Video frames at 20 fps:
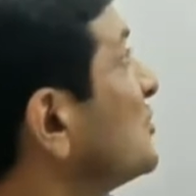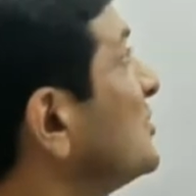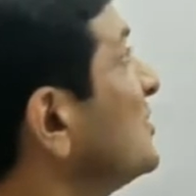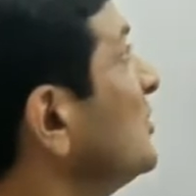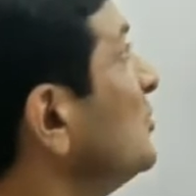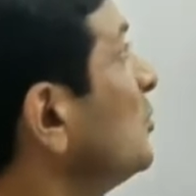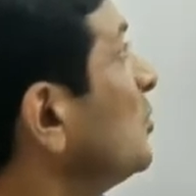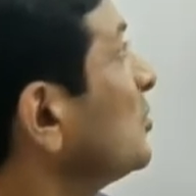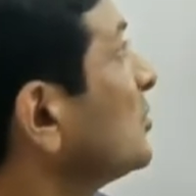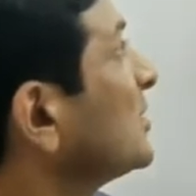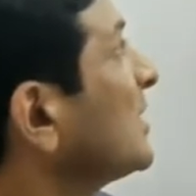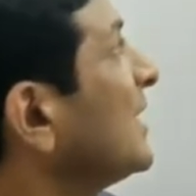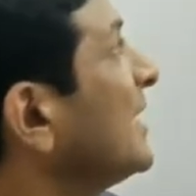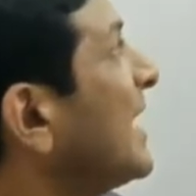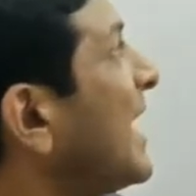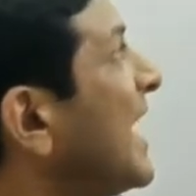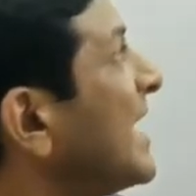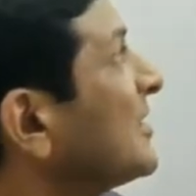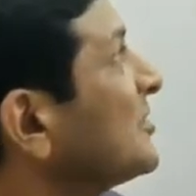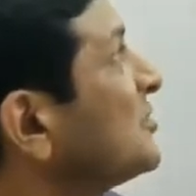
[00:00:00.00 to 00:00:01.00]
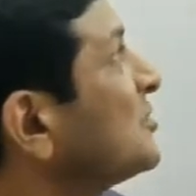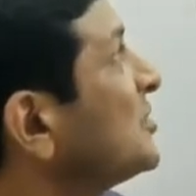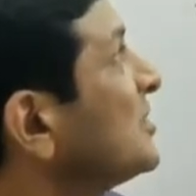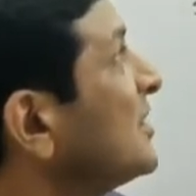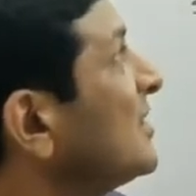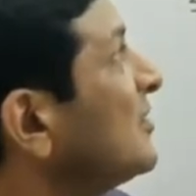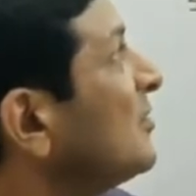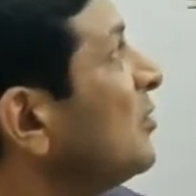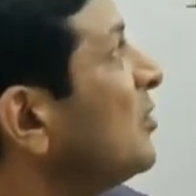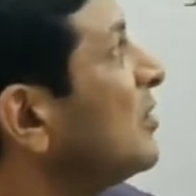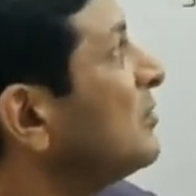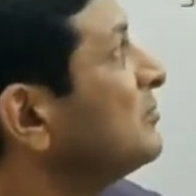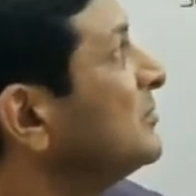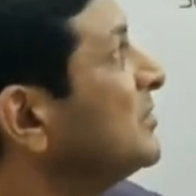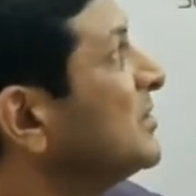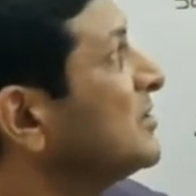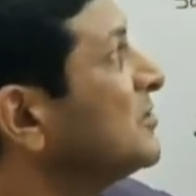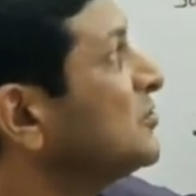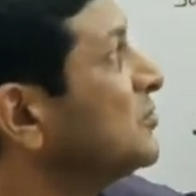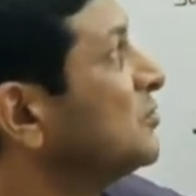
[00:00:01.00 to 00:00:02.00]
denote the larger of
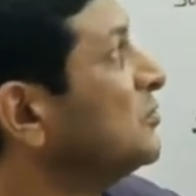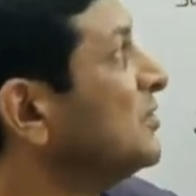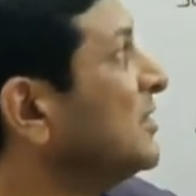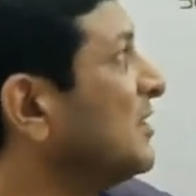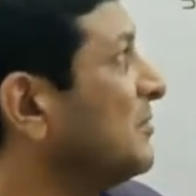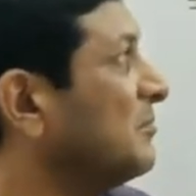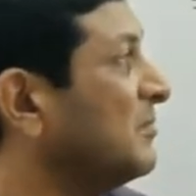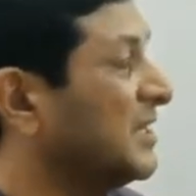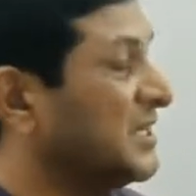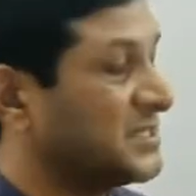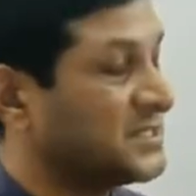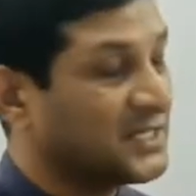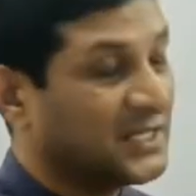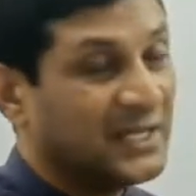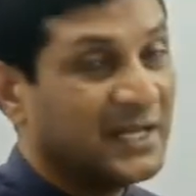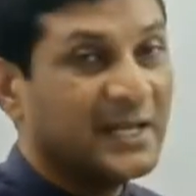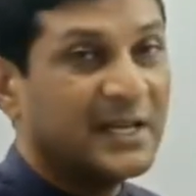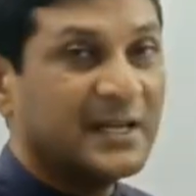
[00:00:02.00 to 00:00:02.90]
the 2 numbers.